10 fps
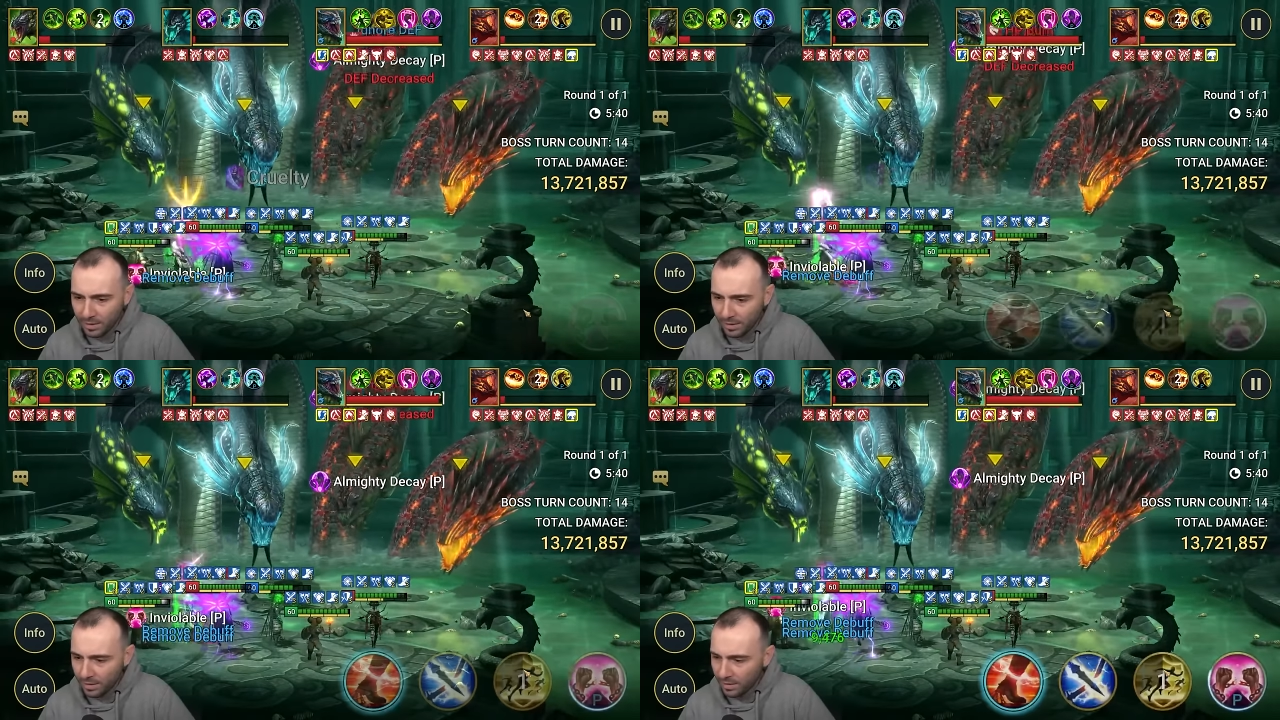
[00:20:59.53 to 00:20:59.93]

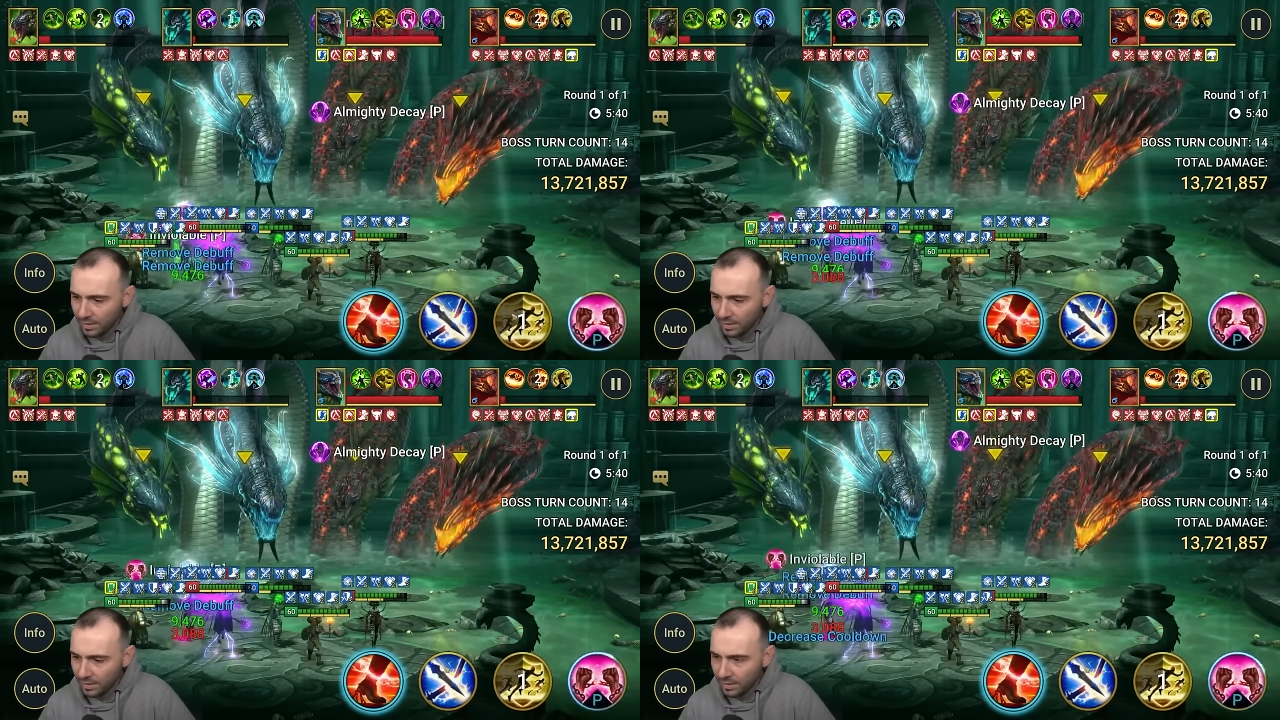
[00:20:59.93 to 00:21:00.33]

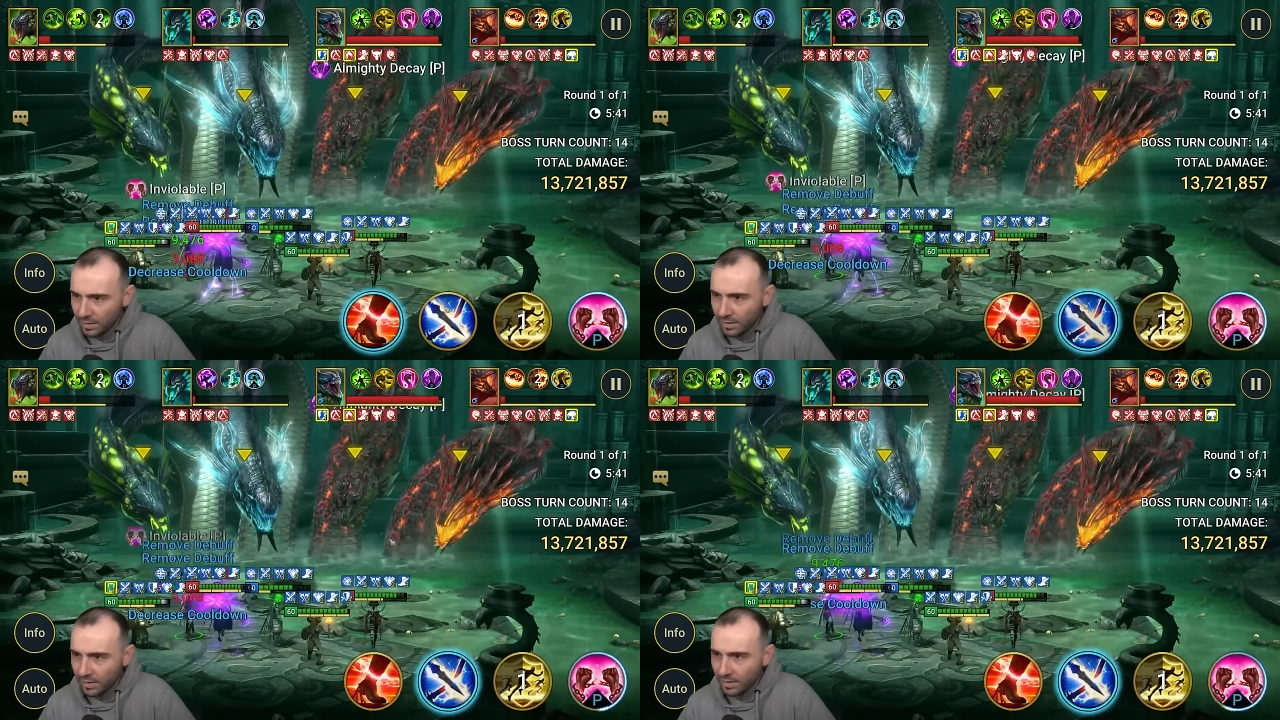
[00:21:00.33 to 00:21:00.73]

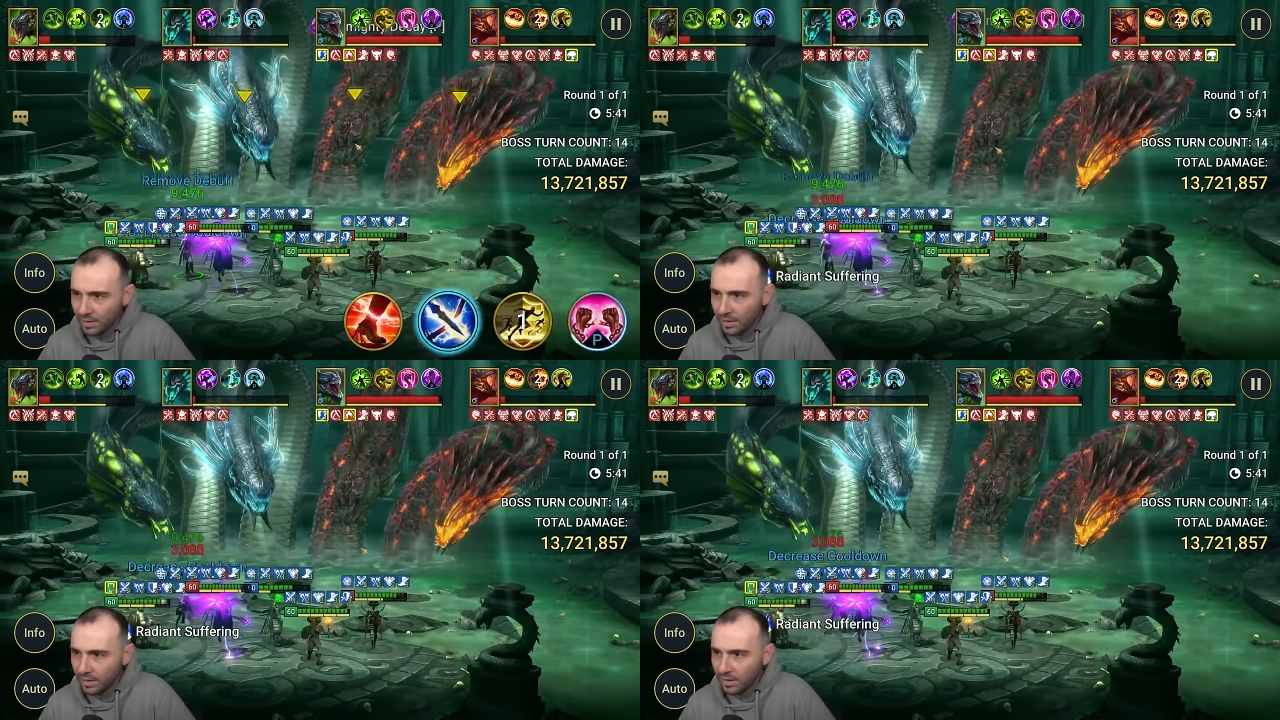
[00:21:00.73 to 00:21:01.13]

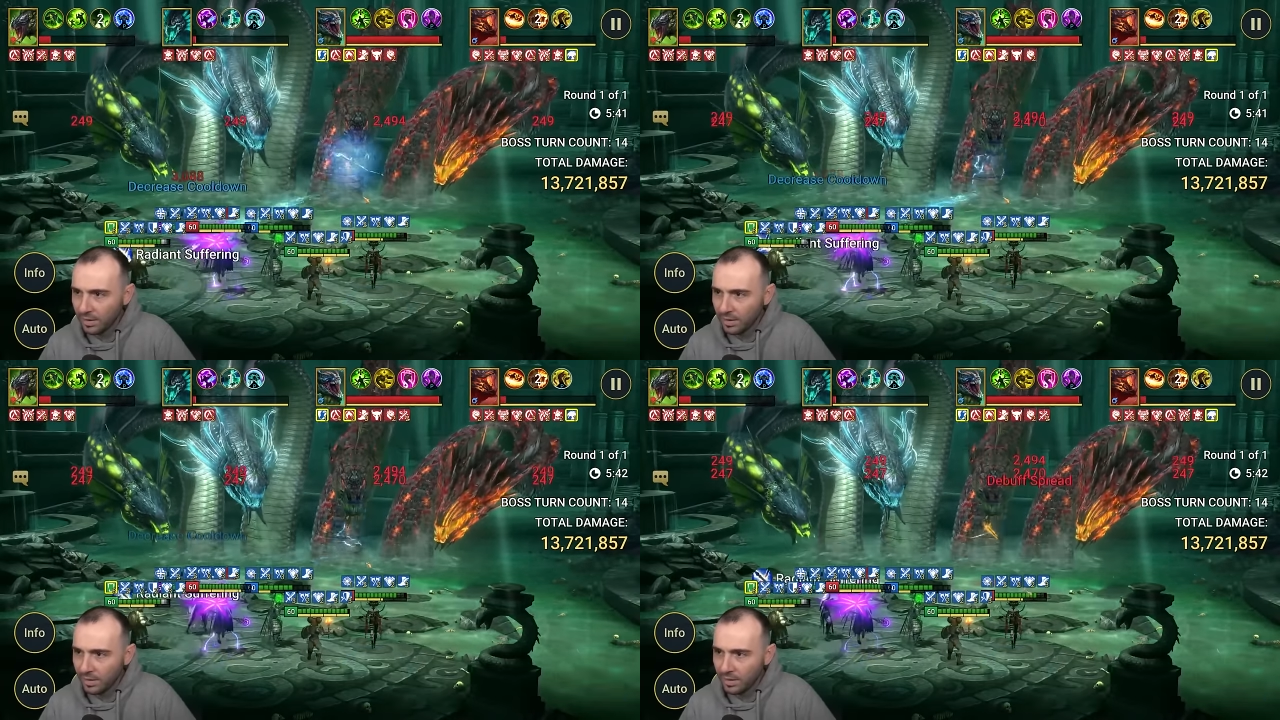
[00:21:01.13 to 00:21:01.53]

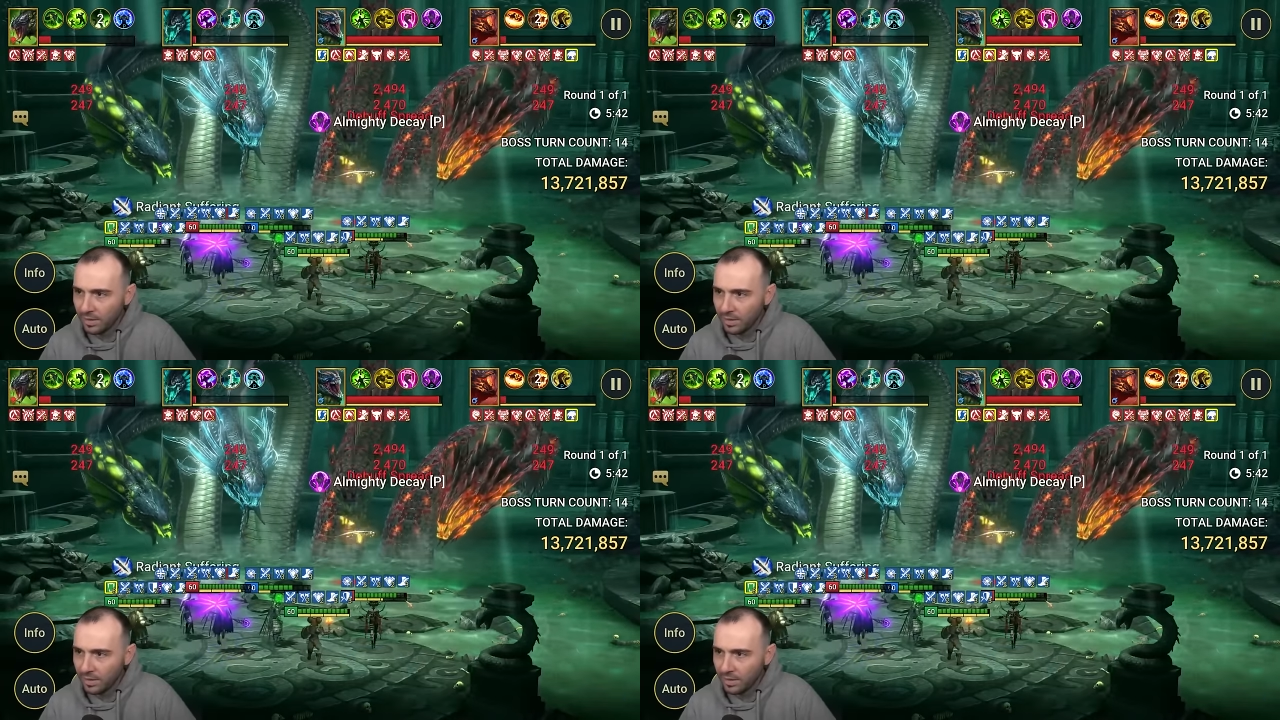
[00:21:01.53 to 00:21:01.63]
(no one is talking)